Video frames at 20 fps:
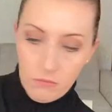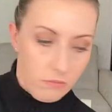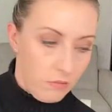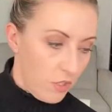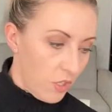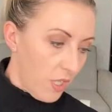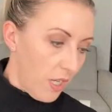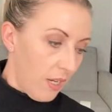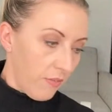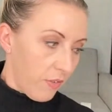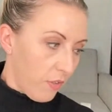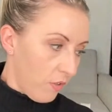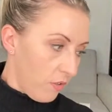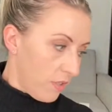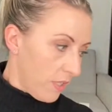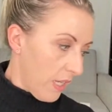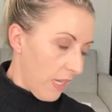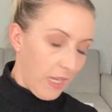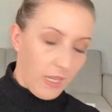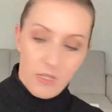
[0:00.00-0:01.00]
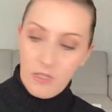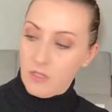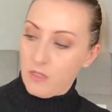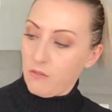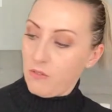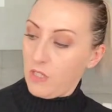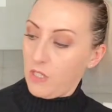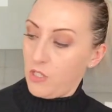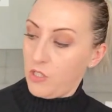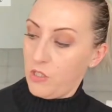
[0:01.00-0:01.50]
which I haven't got to hand. I
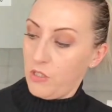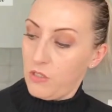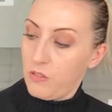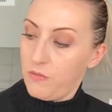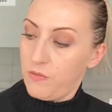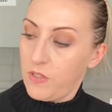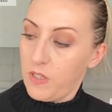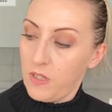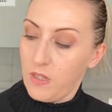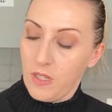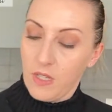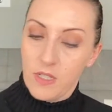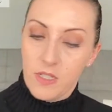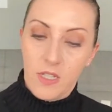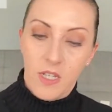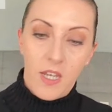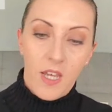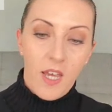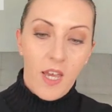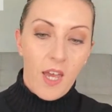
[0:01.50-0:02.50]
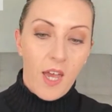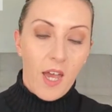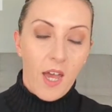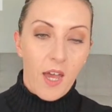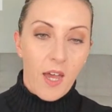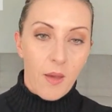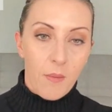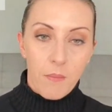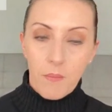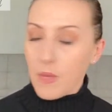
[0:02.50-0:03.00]
really should have done that.
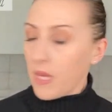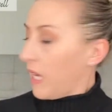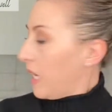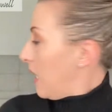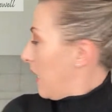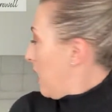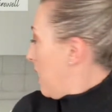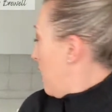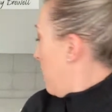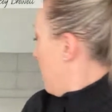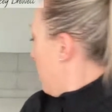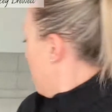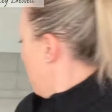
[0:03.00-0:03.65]
I don't know